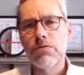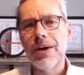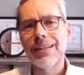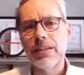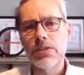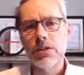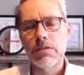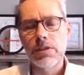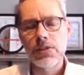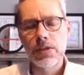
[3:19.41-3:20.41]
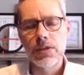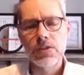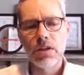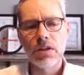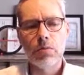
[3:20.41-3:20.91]
findings of this
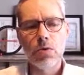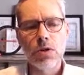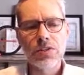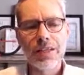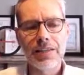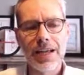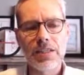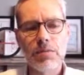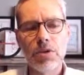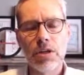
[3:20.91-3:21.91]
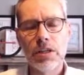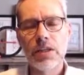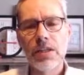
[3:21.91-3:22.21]
study was that antibiotic